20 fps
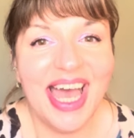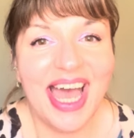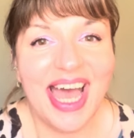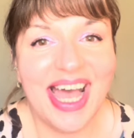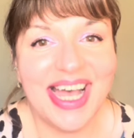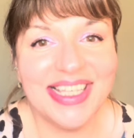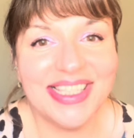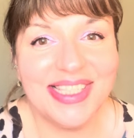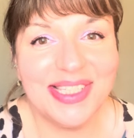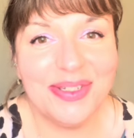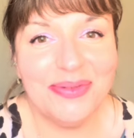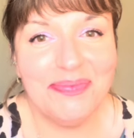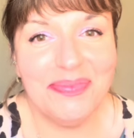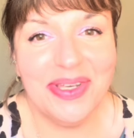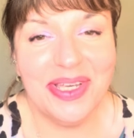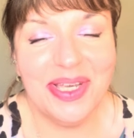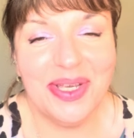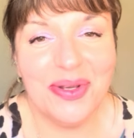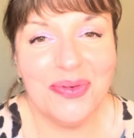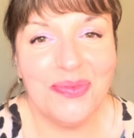has to
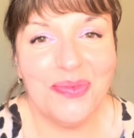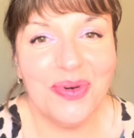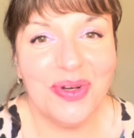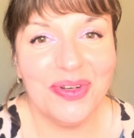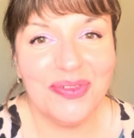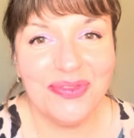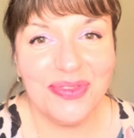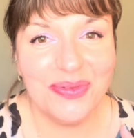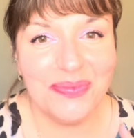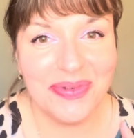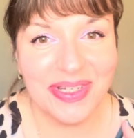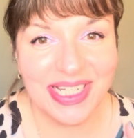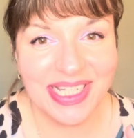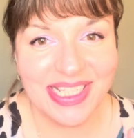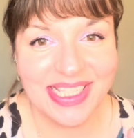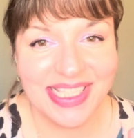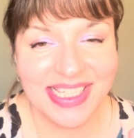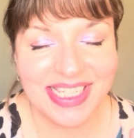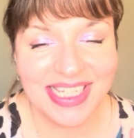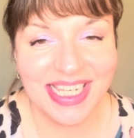be one of the
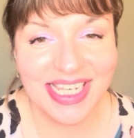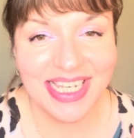biggest